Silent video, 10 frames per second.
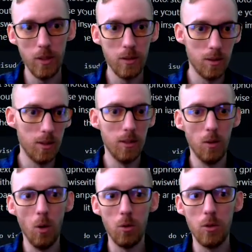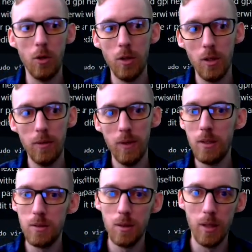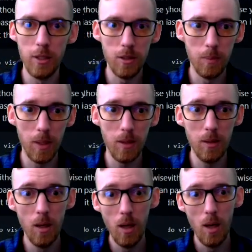It's the alternative installation method.